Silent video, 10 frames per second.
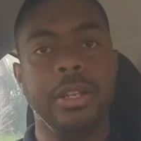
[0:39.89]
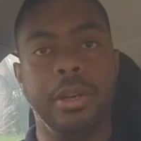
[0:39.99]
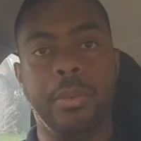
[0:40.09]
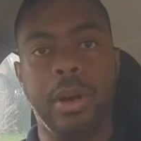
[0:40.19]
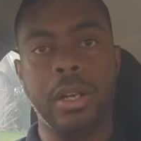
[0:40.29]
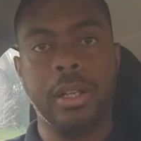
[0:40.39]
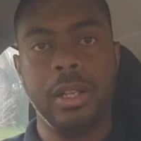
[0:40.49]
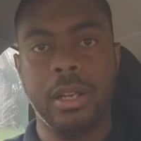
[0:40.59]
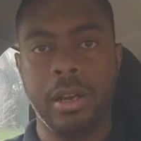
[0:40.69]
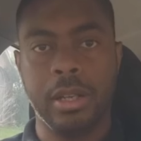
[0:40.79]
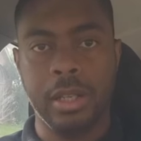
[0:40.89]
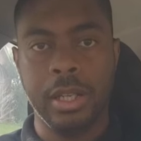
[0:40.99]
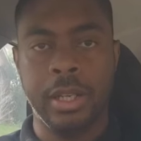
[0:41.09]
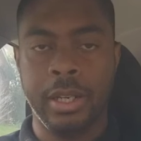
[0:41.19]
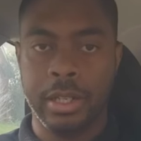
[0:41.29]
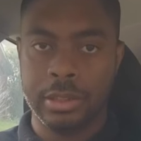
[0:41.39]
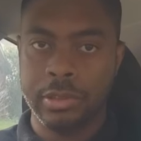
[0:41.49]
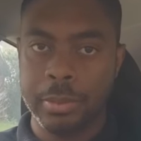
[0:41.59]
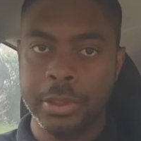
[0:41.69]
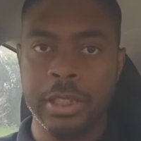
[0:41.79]
You'll want to click on the link in the
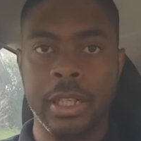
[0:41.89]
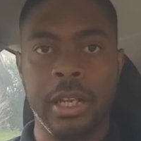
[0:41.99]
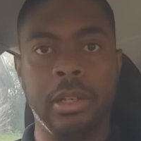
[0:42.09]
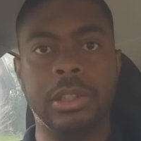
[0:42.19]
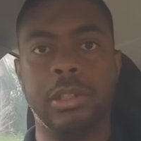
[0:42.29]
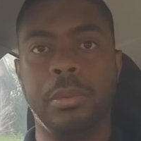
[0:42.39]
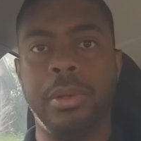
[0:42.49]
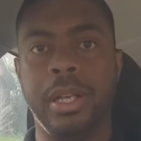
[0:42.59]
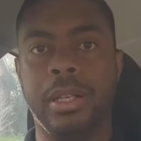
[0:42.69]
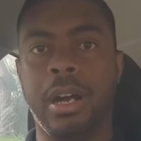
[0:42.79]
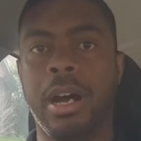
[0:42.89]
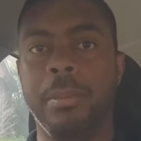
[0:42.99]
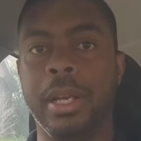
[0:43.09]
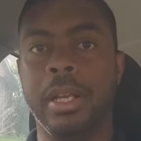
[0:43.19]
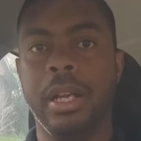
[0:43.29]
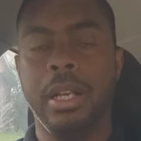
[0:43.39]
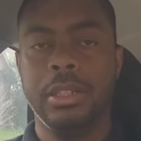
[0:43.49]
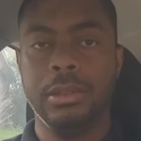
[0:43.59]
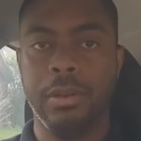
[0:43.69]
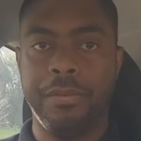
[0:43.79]
description and also the pinned comment
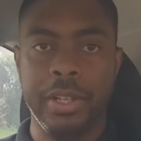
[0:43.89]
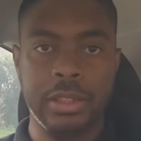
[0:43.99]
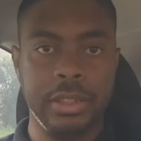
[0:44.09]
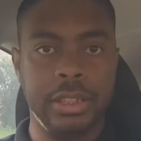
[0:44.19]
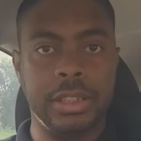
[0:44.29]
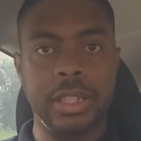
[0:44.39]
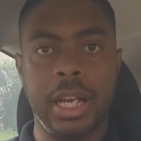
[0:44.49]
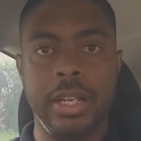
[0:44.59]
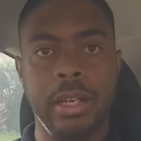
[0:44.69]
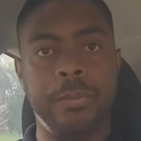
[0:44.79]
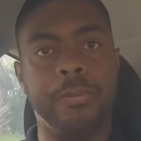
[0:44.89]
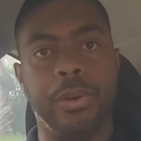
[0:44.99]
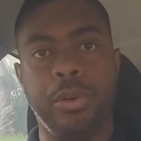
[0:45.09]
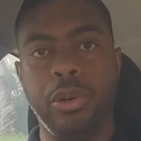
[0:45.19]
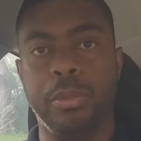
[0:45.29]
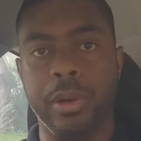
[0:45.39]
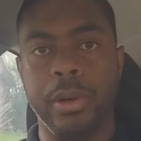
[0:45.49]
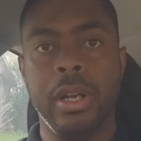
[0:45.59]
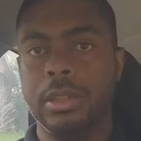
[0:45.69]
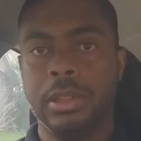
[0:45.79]
to officially sign up for Uber
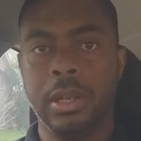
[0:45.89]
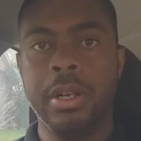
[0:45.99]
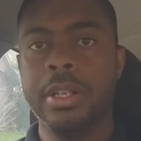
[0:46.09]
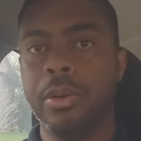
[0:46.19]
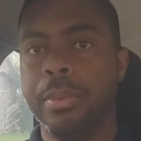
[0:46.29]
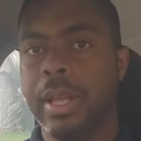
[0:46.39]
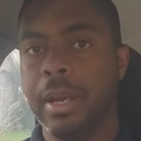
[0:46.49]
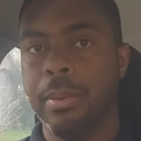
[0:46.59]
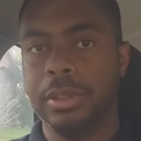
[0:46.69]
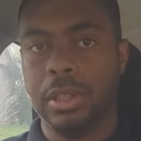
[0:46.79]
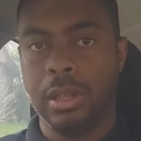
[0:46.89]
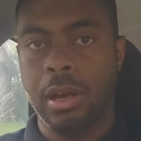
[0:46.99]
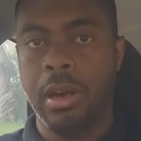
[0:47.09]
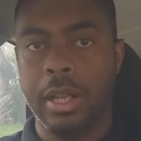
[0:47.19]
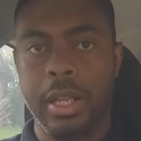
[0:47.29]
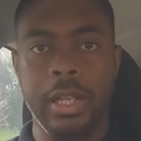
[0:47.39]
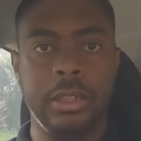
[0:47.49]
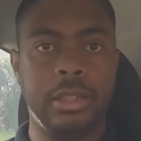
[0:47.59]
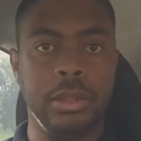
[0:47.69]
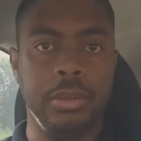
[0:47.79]
so that you'll be able to log
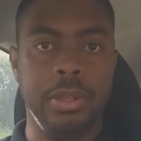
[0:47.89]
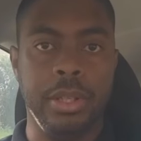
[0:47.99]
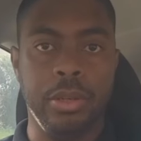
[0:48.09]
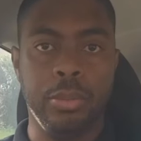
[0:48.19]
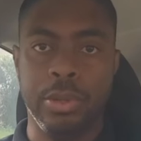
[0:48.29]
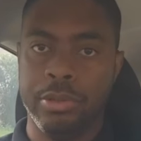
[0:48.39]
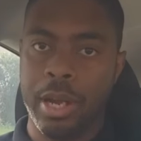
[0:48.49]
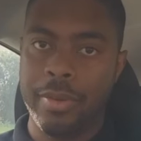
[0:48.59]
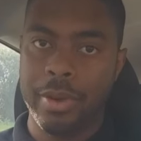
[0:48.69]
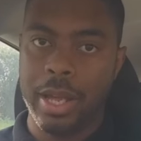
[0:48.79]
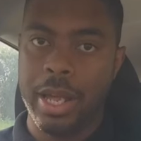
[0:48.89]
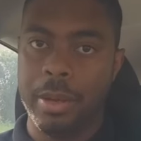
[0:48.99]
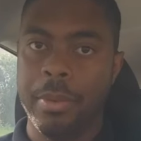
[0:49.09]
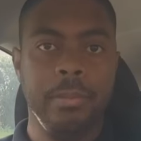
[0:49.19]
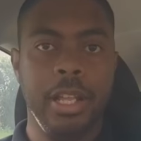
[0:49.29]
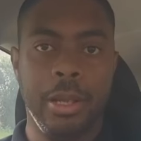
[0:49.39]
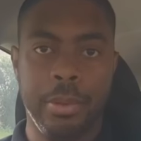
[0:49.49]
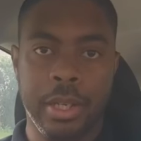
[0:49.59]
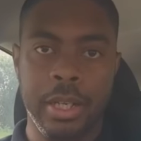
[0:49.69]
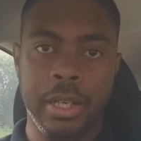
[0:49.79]
into the Uber driver app and
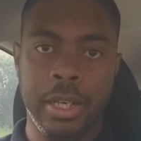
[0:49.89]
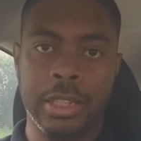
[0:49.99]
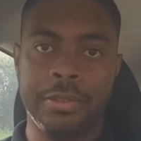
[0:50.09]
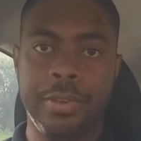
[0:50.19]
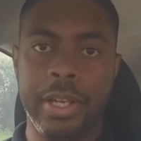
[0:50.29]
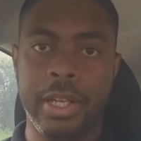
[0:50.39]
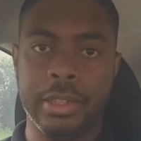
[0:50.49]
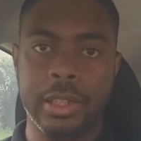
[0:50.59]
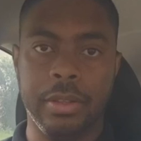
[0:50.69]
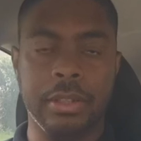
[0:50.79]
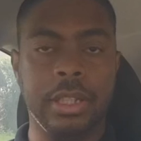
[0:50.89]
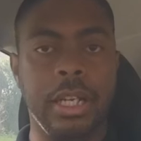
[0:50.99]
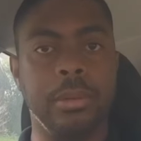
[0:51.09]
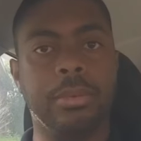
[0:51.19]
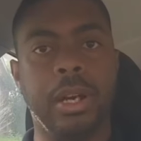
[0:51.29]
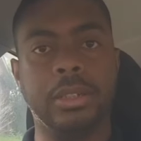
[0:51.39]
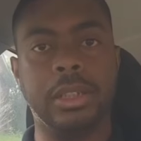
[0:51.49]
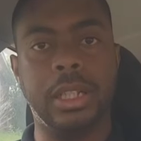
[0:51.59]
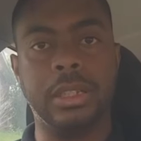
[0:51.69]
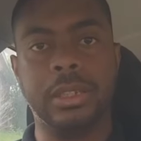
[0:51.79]
begin the next phase of the sign-up
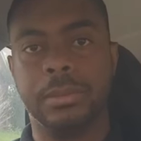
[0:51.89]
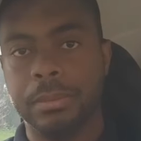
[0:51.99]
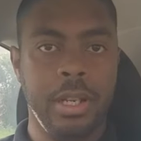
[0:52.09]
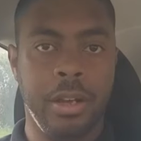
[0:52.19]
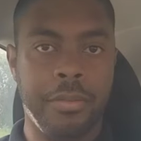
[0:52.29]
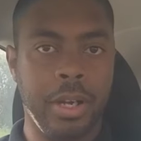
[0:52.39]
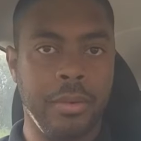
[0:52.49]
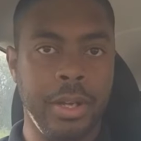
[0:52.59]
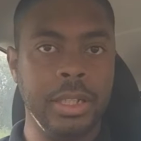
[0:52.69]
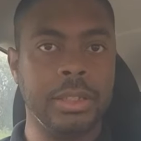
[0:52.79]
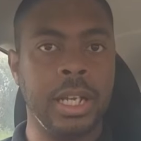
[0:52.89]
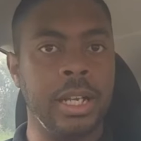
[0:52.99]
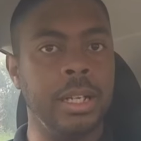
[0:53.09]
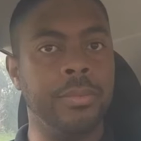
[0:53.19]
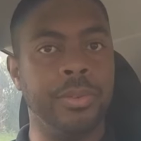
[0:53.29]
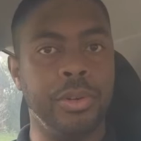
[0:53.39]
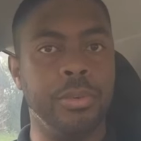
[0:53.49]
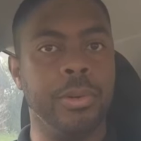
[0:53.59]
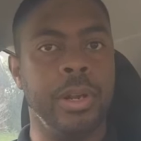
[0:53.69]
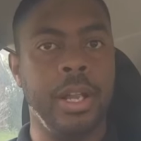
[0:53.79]
process. Now, if you're already signed up for
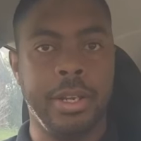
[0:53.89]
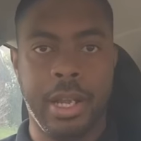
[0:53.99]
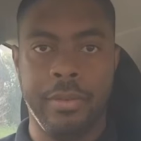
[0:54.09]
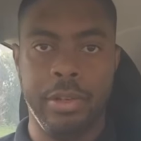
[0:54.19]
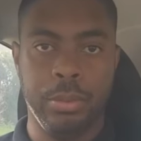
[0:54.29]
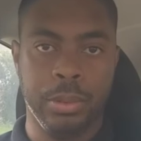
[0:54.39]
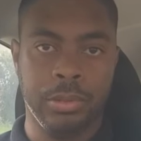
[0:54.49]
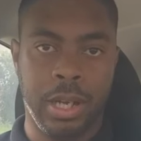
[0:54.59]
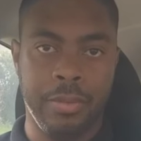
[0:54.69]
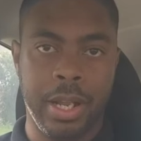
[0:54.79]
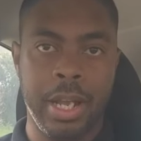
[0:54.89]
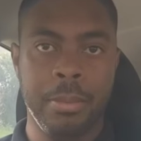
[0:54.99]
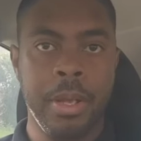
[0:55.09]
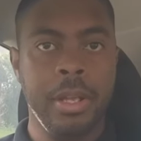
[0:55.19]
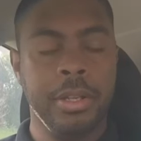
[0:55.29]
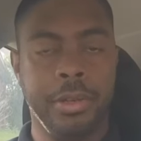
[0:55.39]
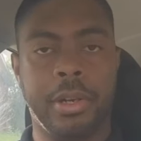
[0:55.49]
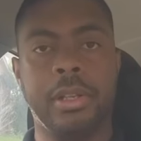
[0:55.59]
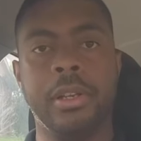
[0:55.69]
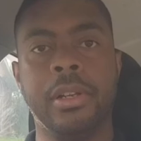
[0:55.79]
Uber and you have the Uber driver app, you're
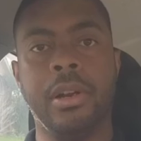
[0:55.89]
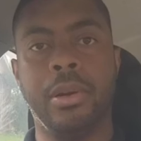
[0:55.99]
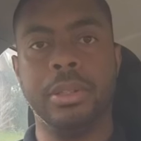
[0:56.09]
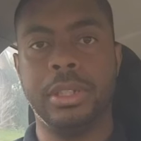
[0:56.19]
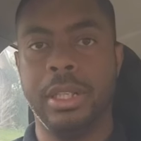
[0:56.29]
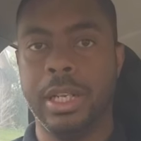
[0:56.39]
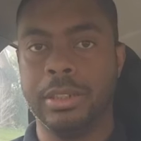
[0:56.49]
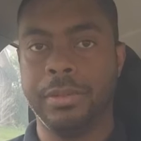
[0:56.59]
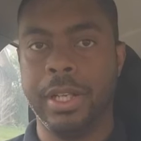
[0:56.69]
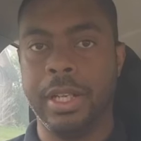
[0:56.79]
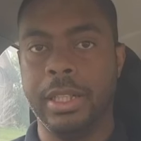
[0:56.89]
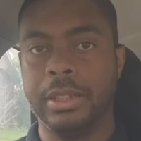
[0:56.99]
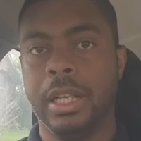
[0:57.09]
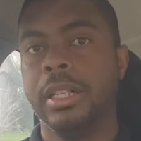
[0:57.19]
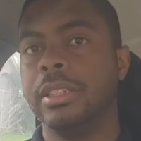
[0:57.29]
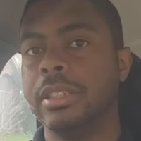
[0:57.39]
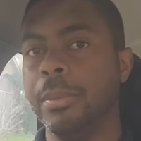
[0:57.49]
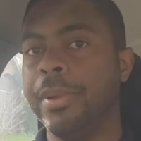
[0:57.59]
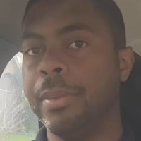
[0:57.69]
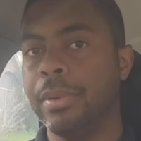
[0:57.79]
clear to go on to the next phase.
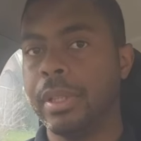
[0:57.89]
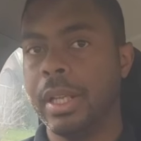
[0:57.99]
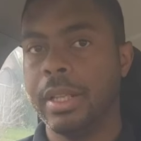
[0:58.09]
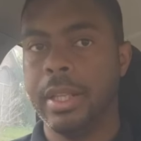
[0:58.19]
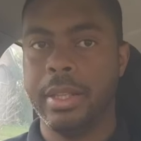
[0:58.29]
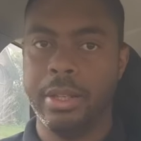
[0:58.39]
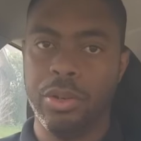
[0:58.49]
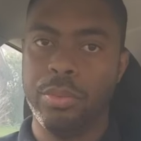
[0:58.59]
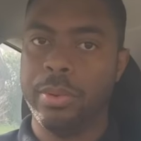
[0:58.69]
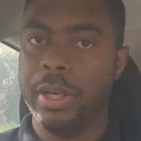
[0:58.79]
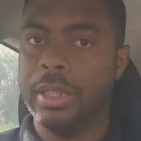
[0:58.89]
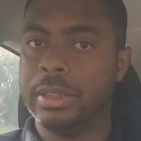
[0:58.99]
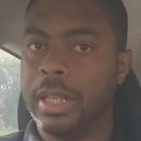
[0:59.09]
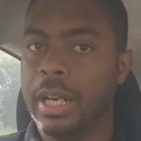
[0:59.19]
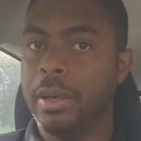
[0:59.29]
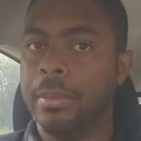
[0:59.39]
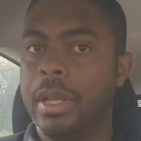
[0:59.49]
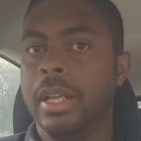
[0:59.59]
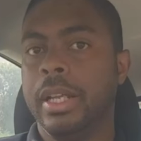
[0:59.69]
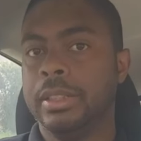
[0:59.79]
Some people think that the UberEats app
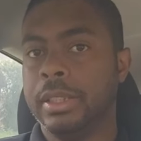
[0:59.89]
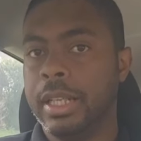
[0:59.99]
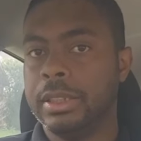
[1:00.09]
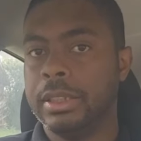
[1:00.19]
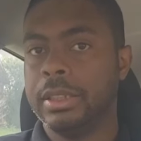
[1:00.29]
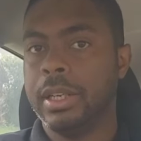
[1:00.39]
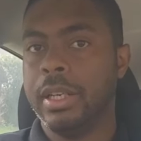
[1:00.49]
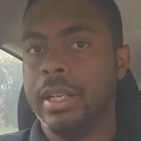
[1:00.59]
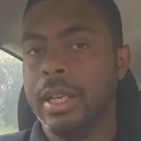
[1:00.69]
is necessary to